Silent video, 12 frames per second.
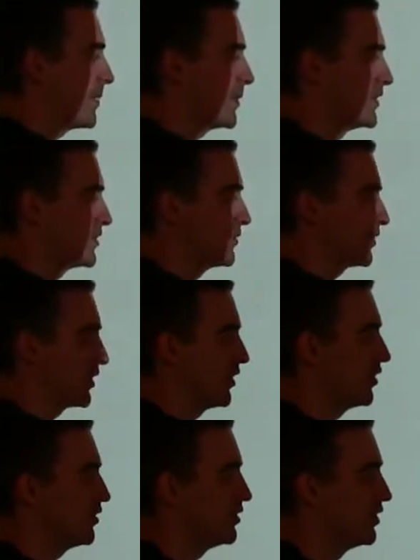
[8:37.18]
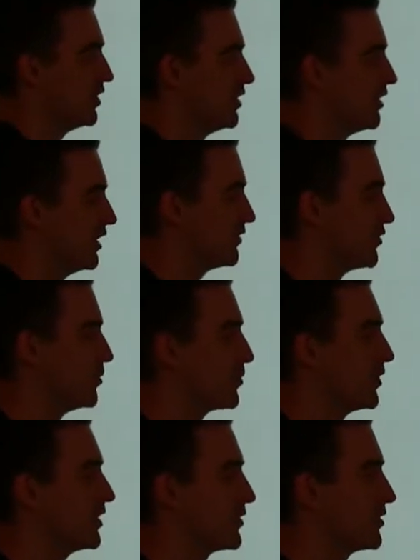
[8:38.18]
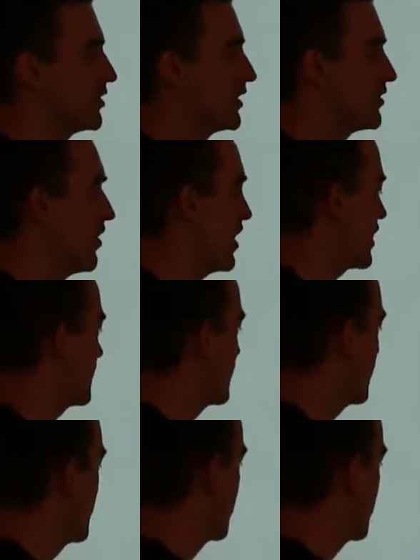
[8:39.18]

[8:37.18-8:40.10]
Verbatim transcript: App Engine for Go. And super interesting talk if you're